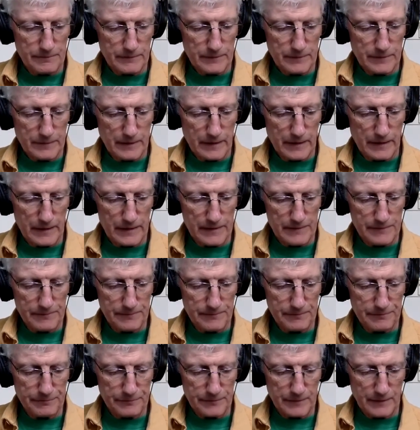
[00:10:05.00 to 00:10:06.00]
Okay,
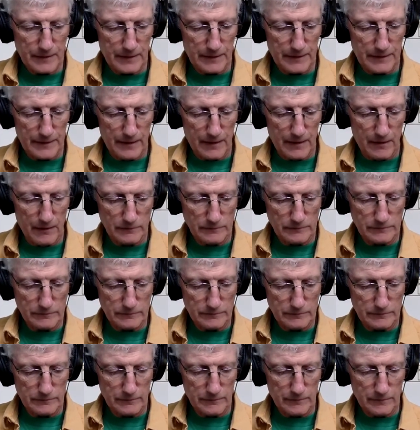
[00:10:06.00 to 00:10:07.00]
and now
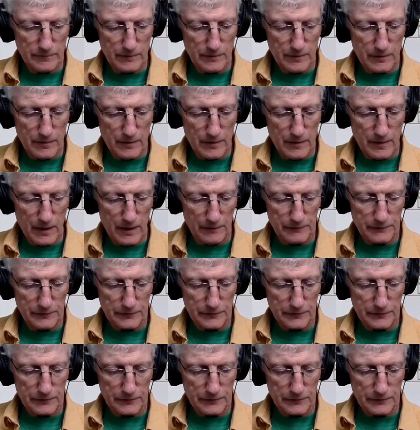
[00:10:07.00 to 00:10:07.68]
I'm